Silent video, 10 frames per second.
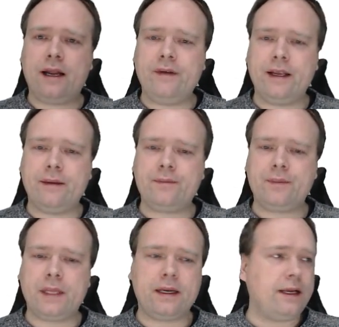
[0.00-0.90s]

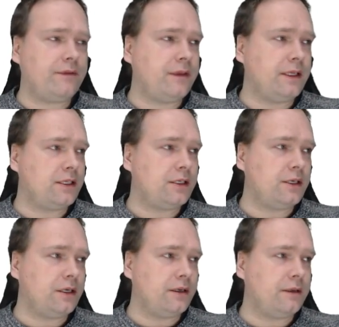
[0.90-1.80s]
GraalVM, then I have this
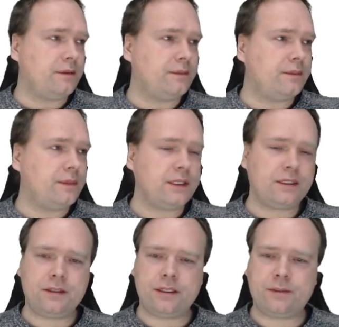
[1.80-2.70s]

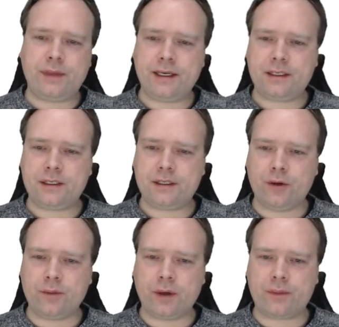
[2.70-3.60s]
this page
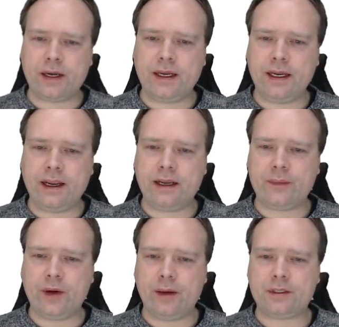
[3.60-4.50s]
opened up right here, and
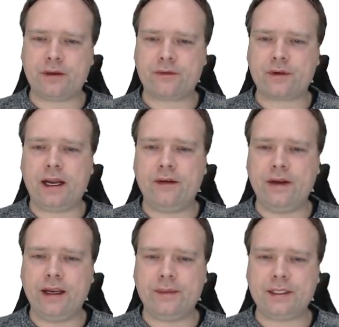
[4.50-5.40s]
the purpose of
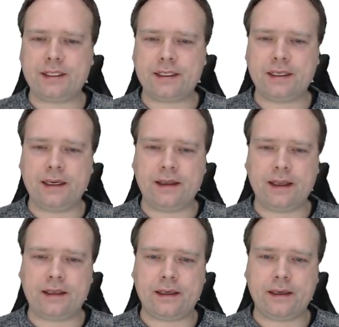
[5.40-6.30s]
GraalVM is actually
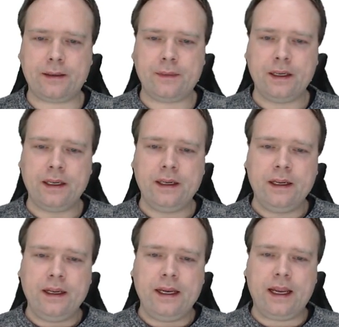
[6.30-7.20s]
that.
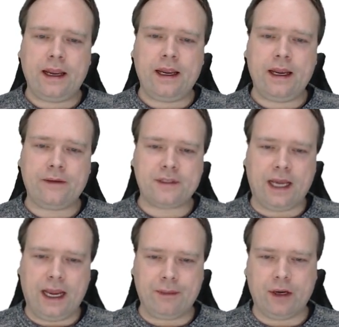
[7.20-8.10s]
Ahead of
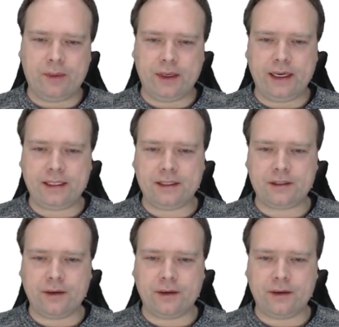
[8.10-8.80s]
time compilation.